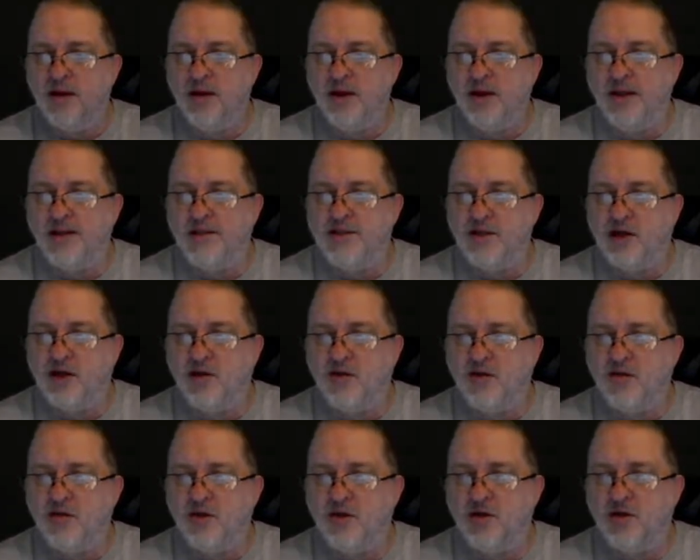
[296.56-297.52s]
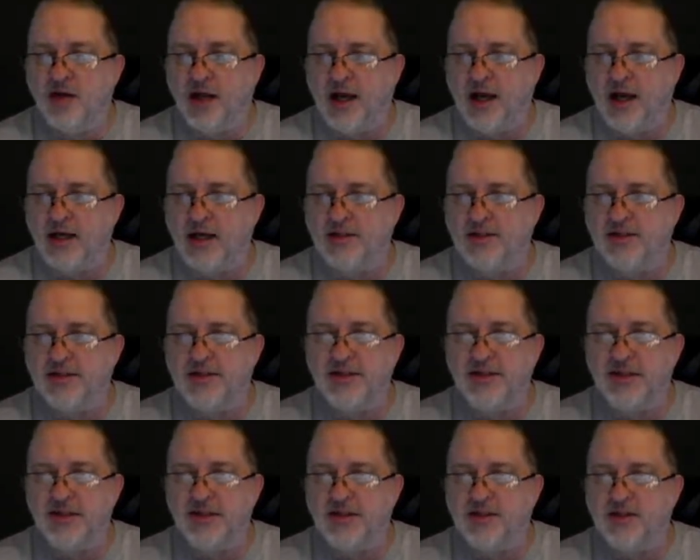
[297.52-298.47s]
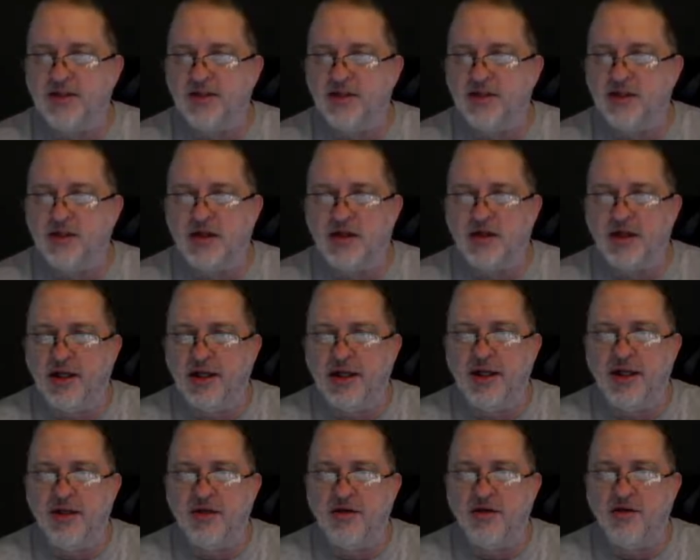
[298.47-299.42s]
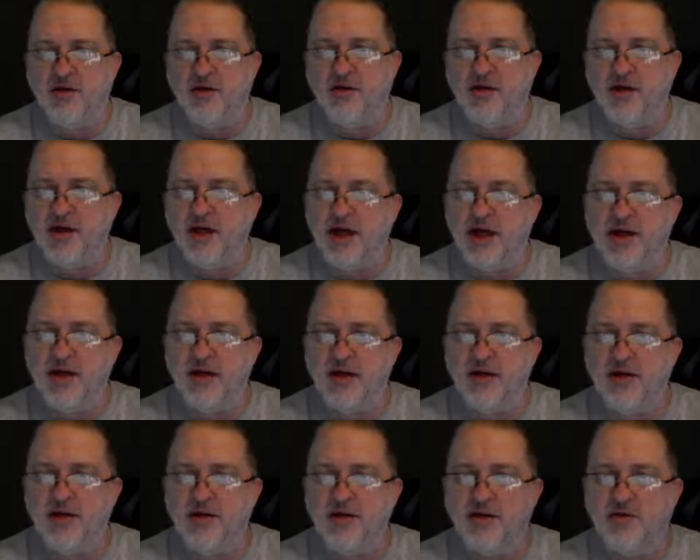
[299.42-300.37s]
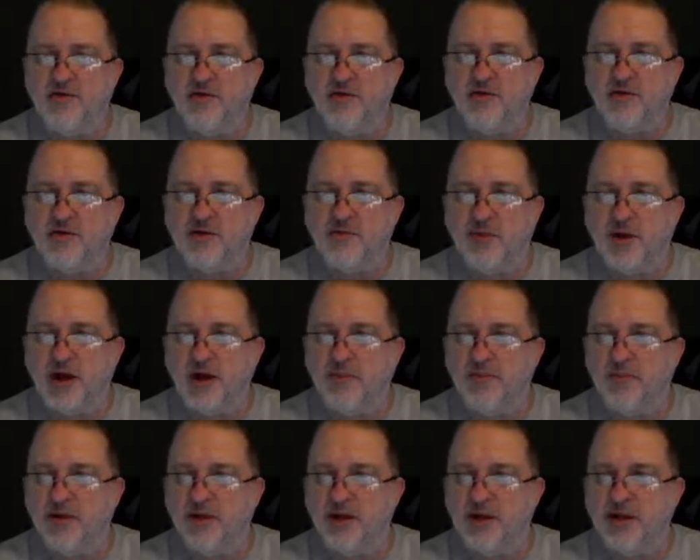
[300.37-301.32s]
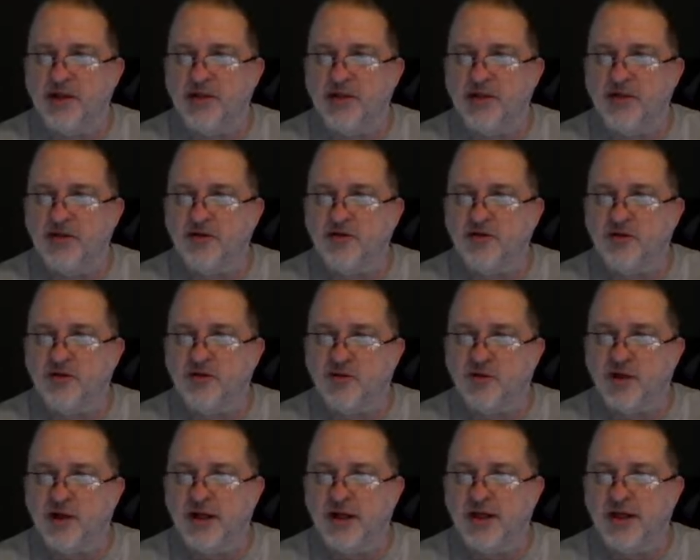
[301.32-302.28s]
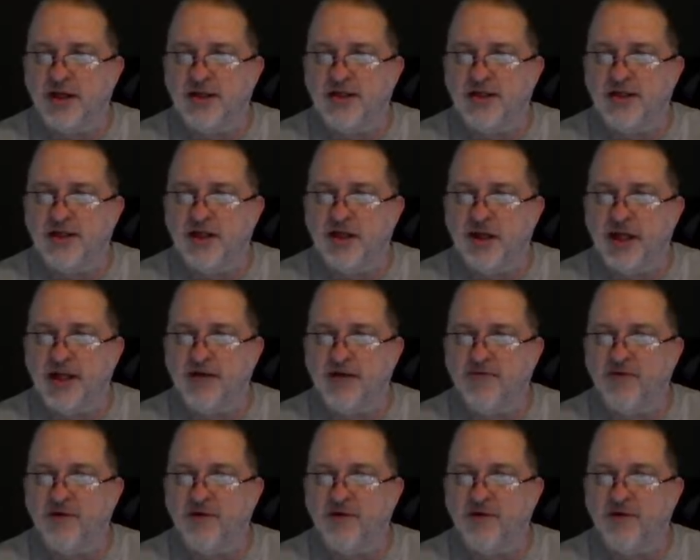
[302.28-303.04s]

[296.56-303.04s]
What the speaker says: It's all nice. It's clean. You got a diverse population of trees, even